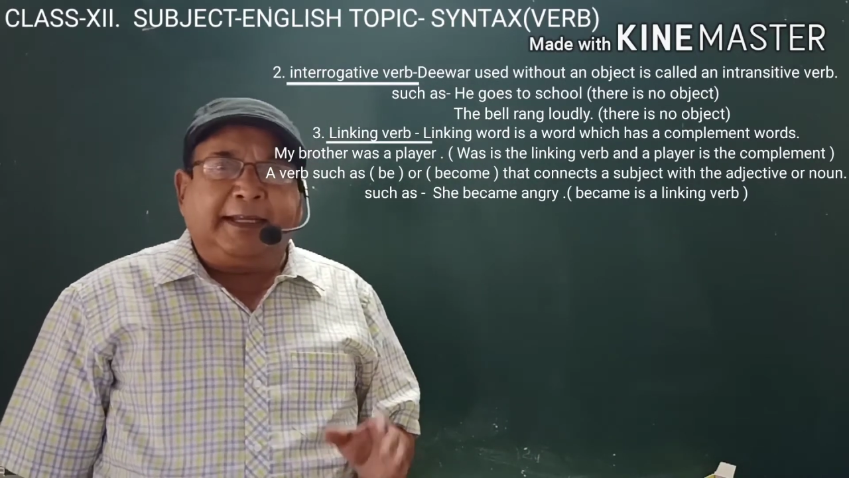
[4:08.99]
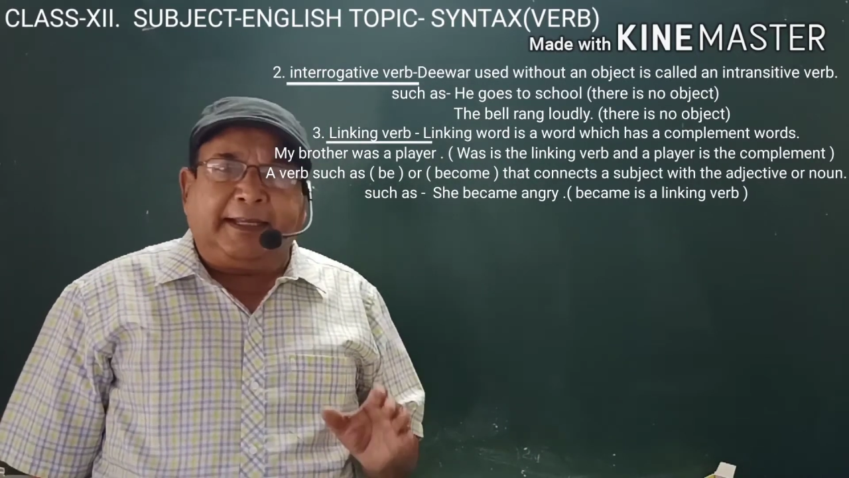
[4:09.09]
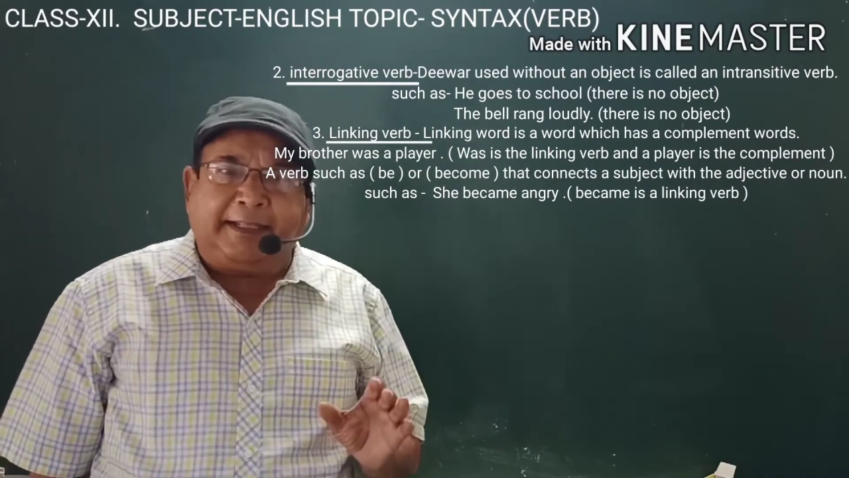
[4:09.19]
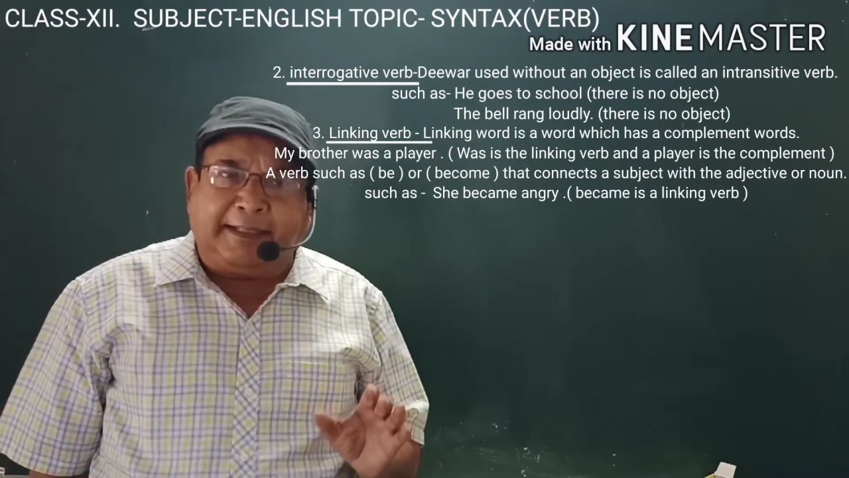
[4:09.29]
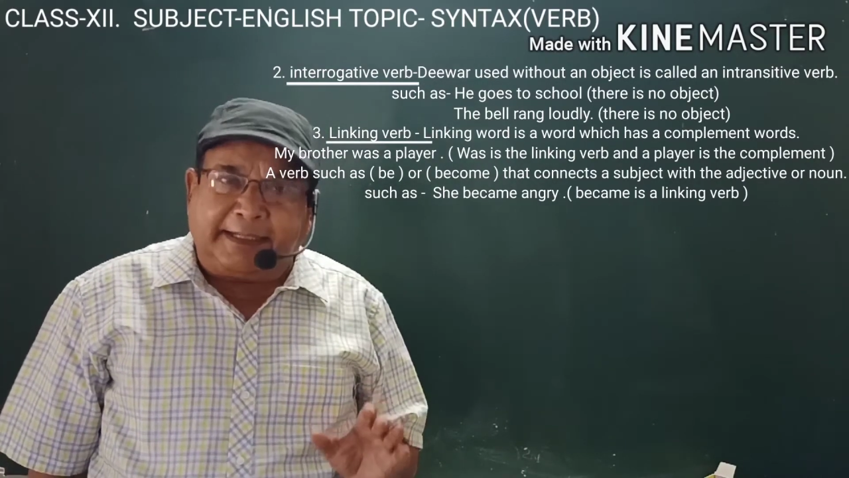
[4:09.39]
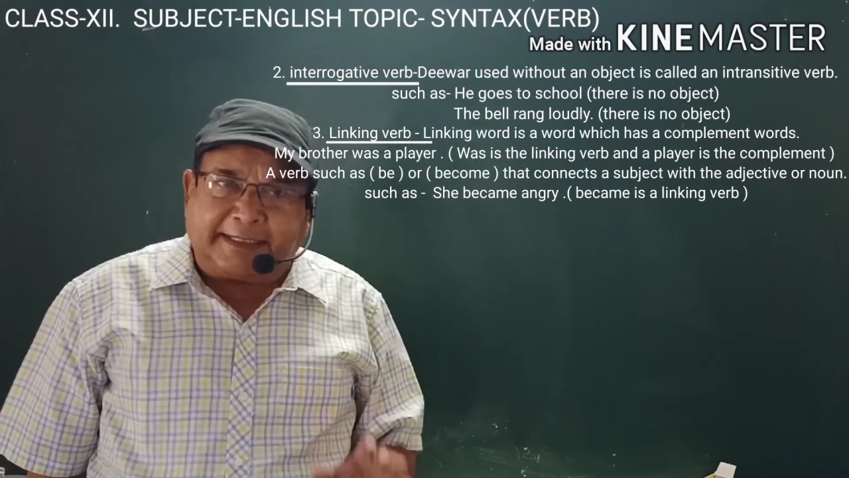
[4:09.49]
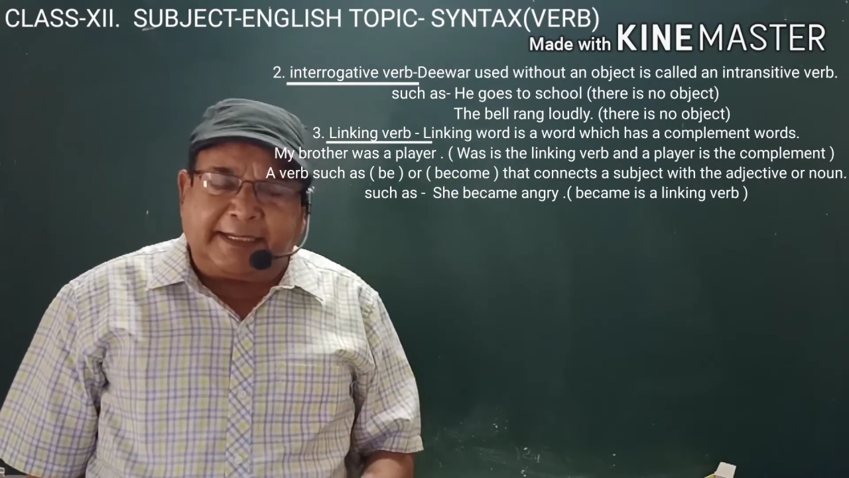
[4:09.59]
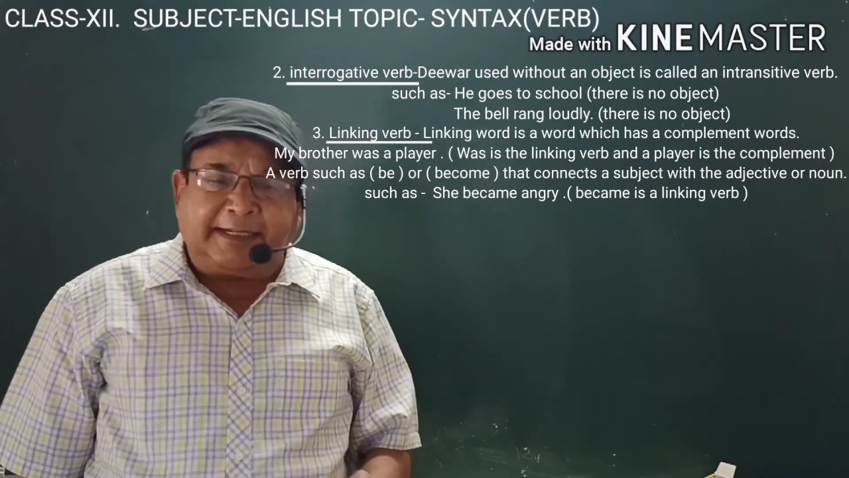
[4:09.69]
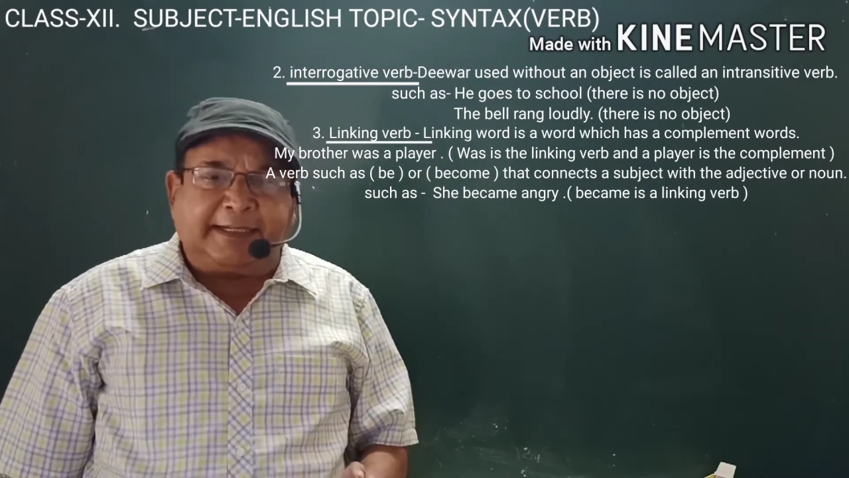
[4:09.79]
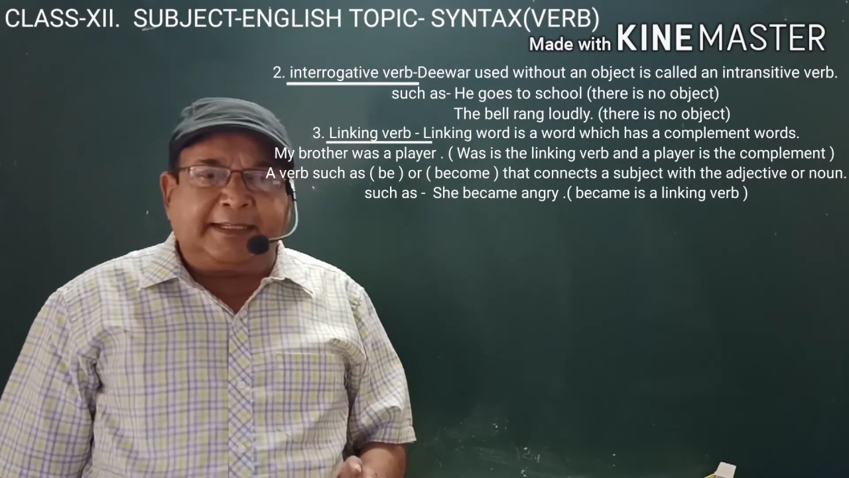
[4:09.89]
In this
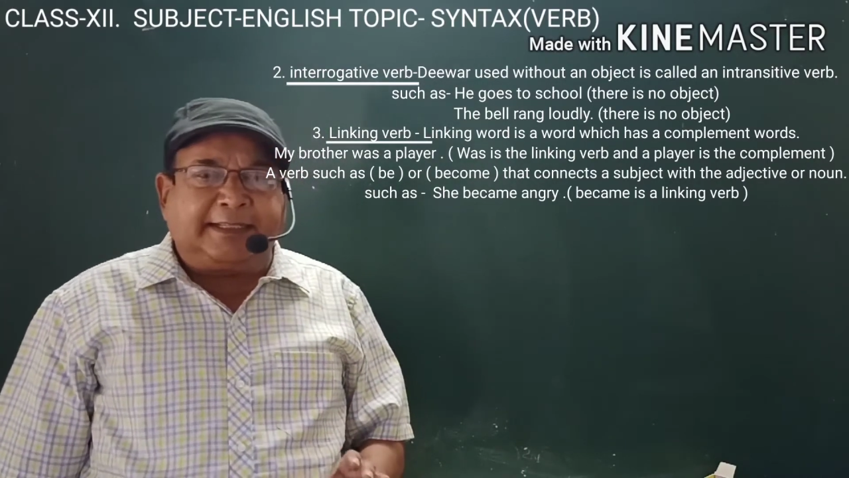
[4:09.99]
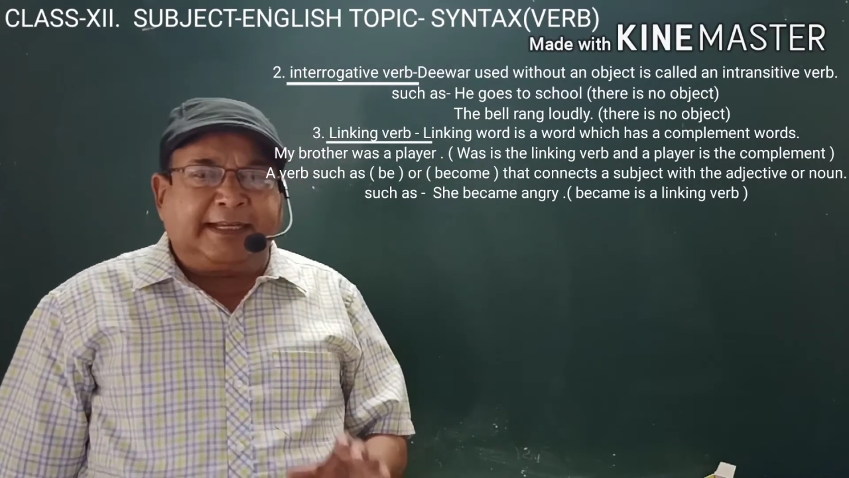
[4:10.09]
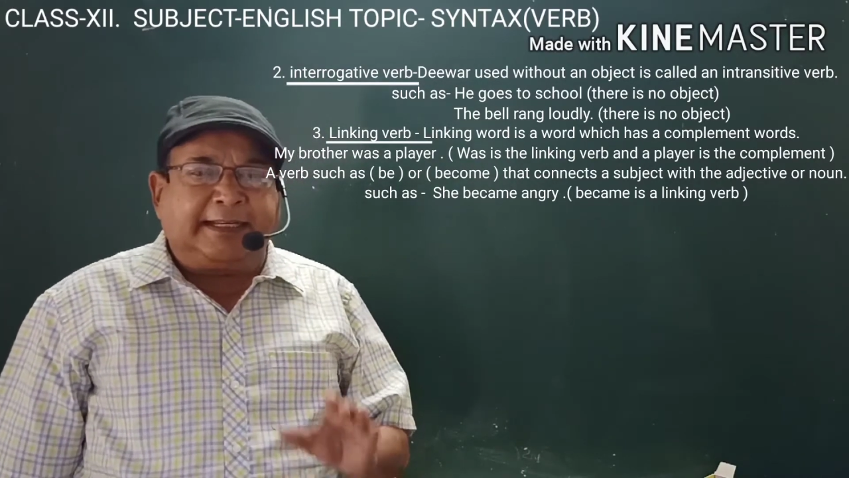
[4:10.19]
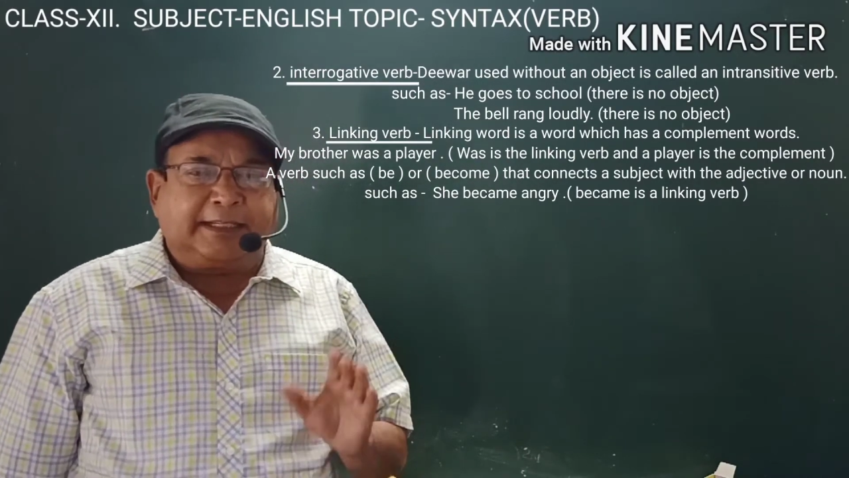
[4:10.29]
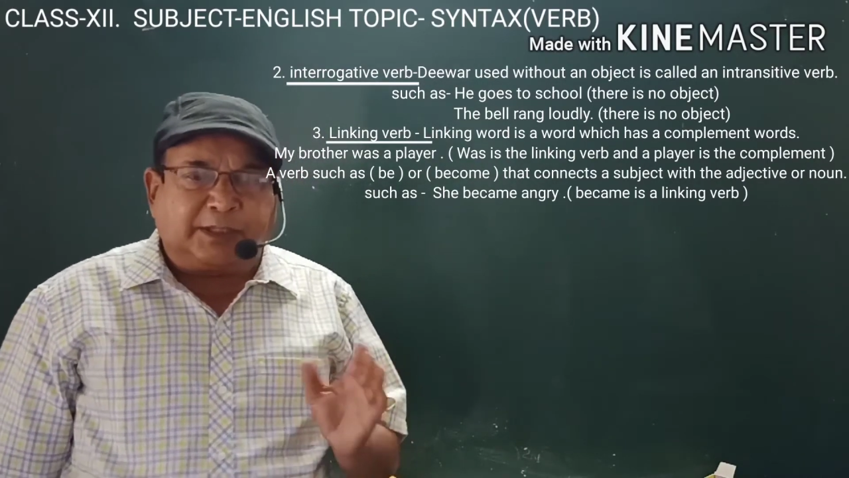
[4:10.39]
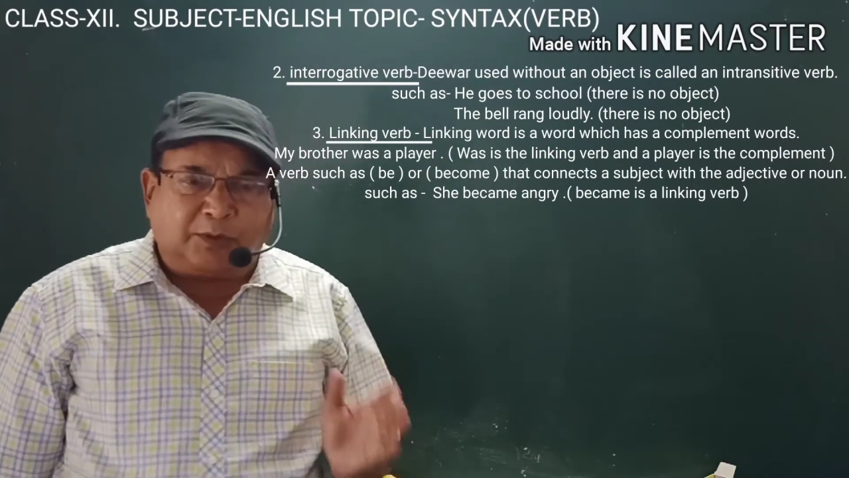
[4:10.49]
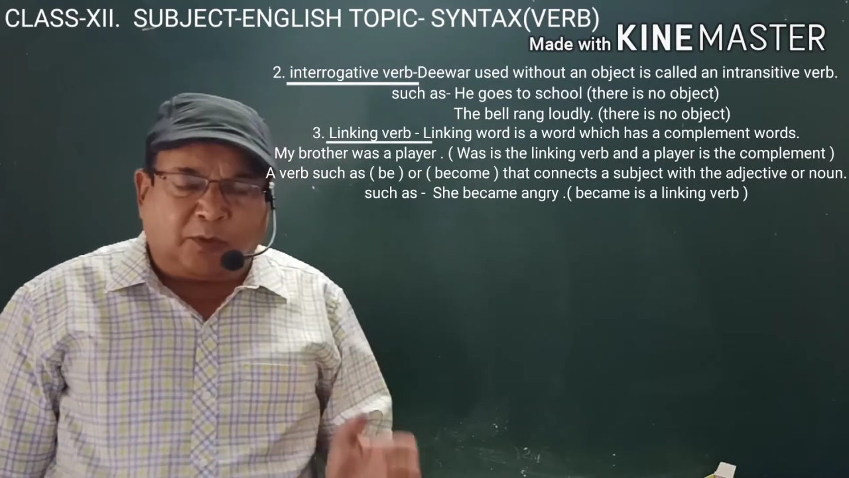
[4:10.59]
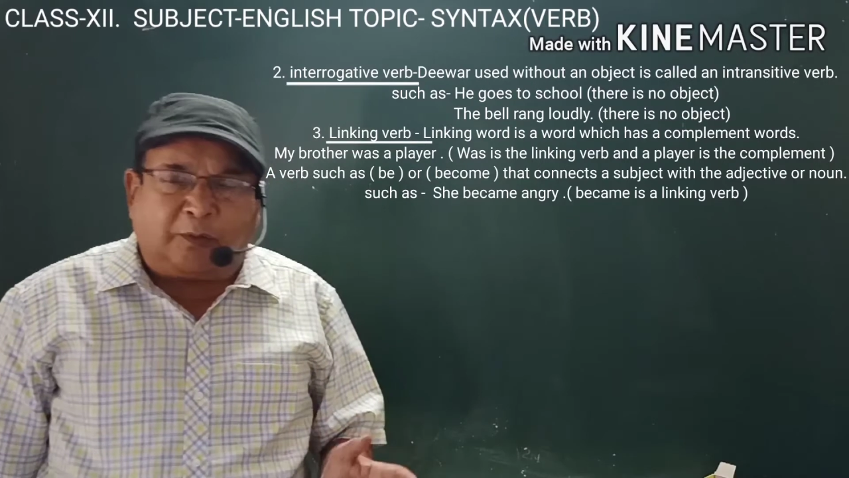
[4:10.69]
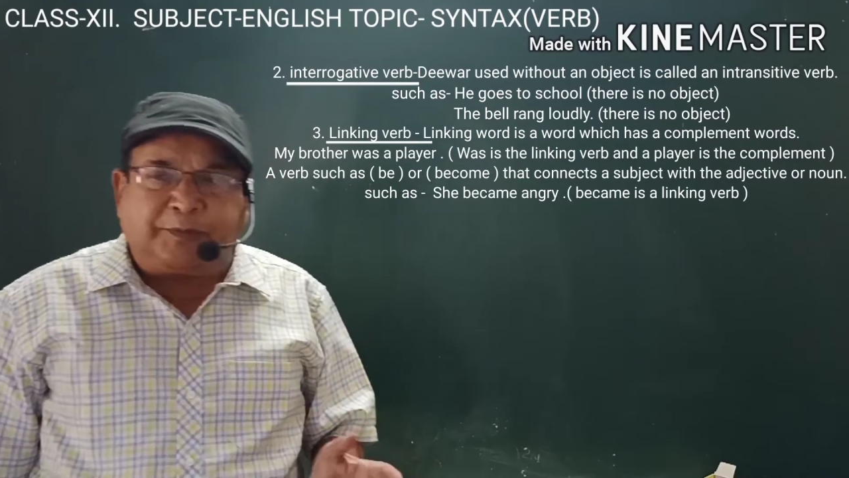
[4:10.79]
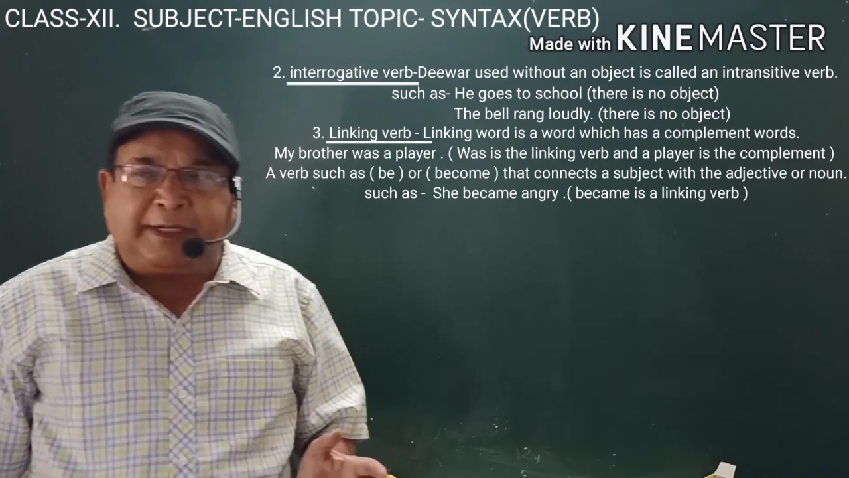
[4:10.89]
sentence, there is
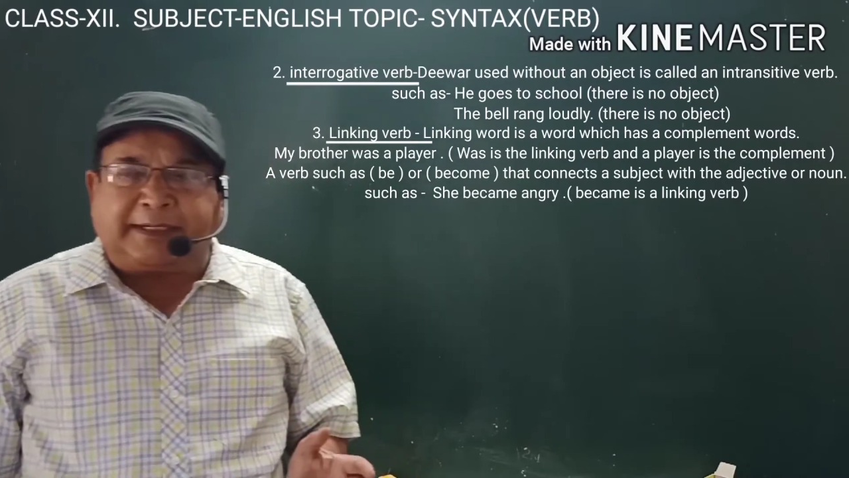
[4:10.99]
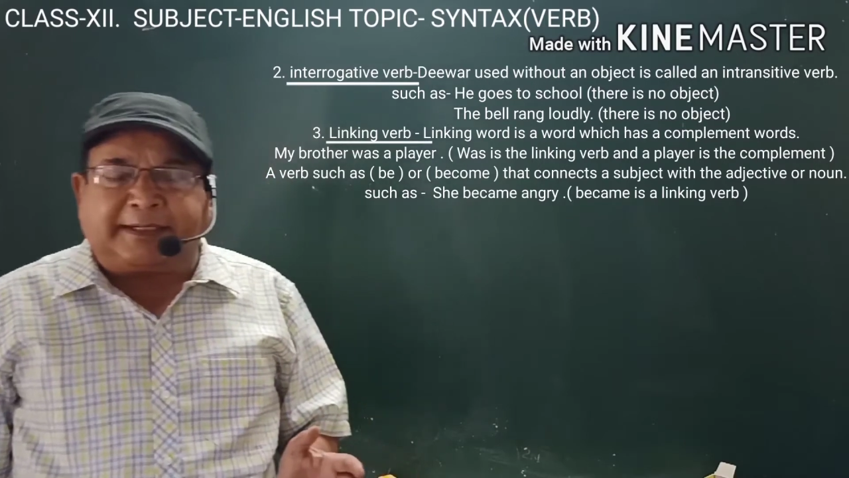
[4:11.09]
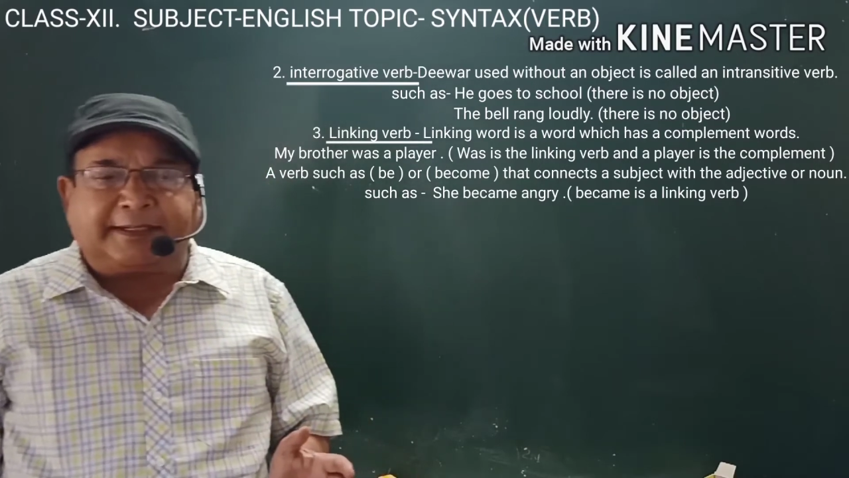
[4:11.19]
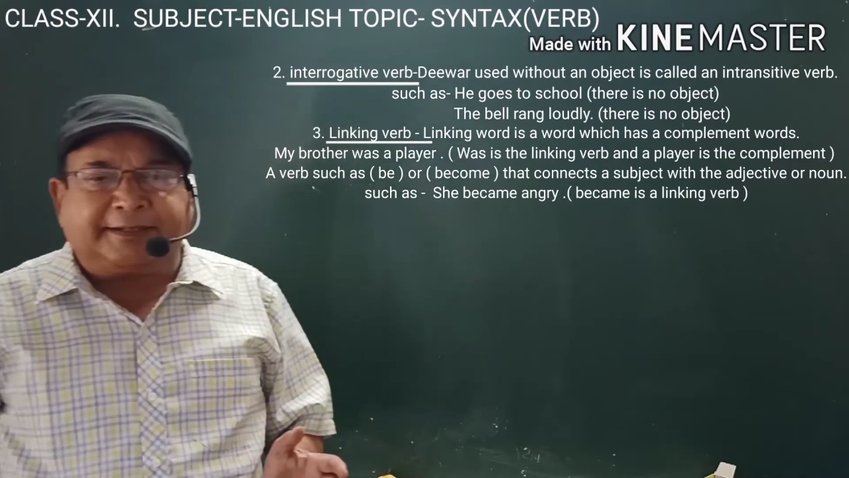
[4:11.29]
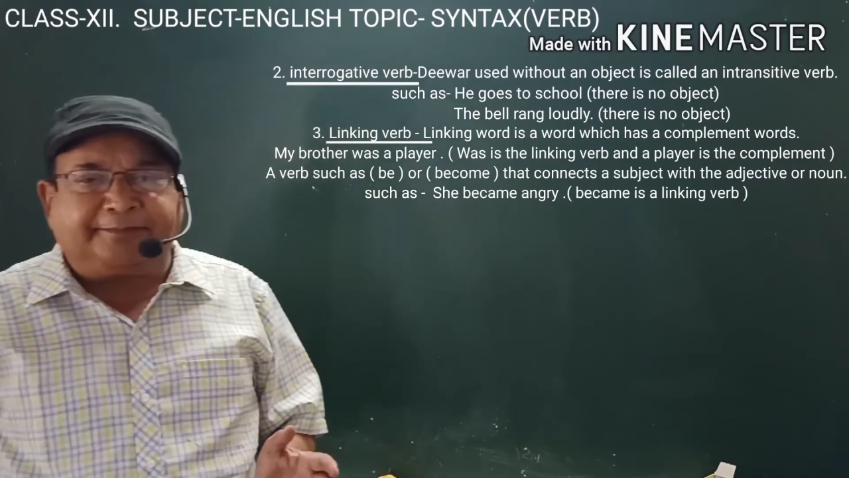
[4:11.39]
no object.